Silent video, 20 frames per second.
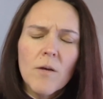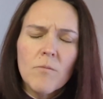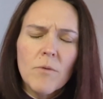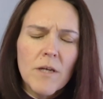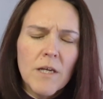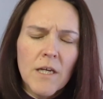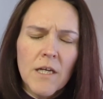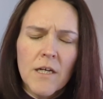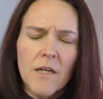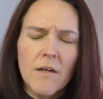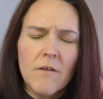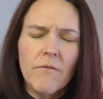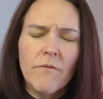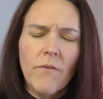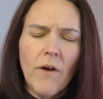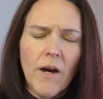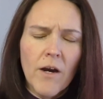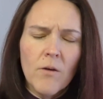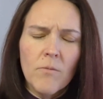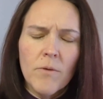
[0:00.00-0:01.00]
being in an
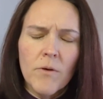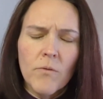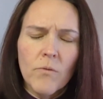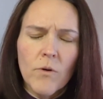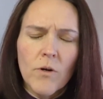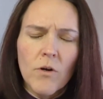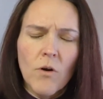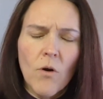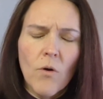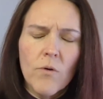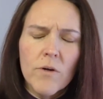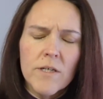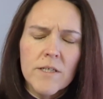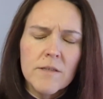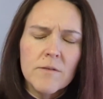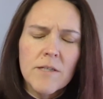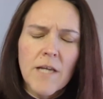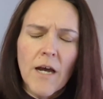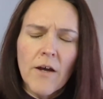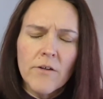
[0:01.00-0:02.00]
environment where you're always
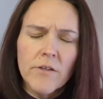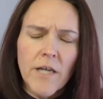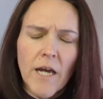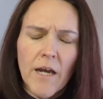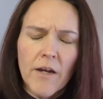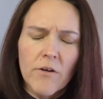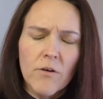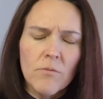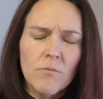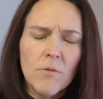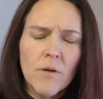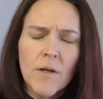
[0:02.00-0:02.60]
yelled at or